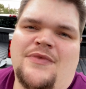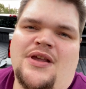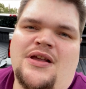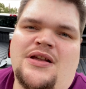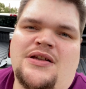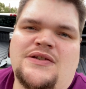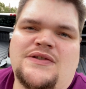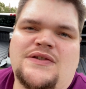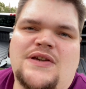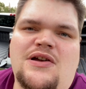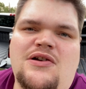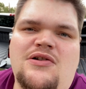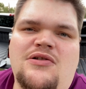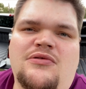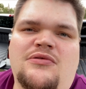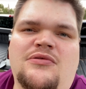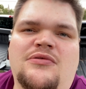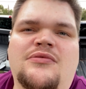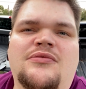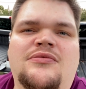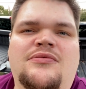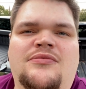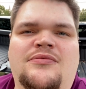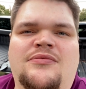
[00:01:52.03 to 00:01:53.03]
So,
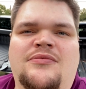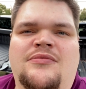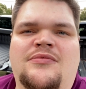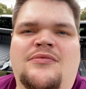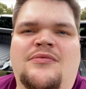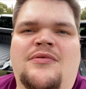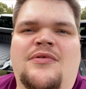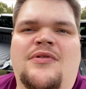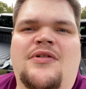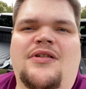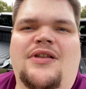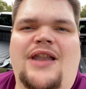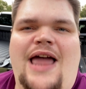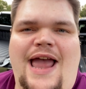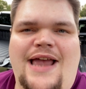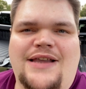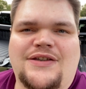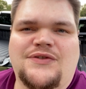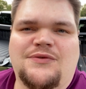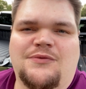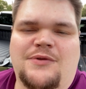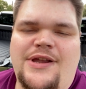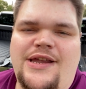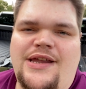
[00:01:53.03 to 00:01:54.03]

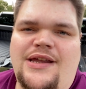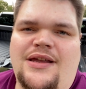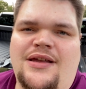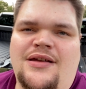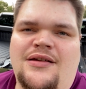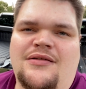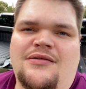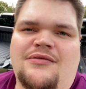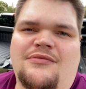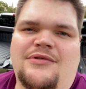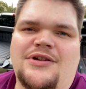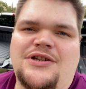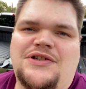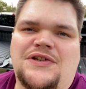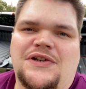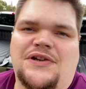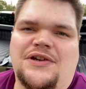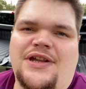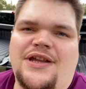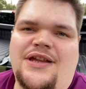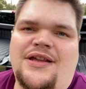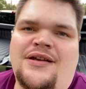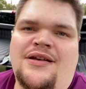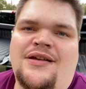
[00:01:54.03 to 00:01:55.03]
last week, we took
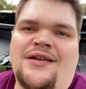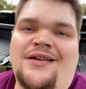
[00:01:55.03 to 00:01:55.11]
it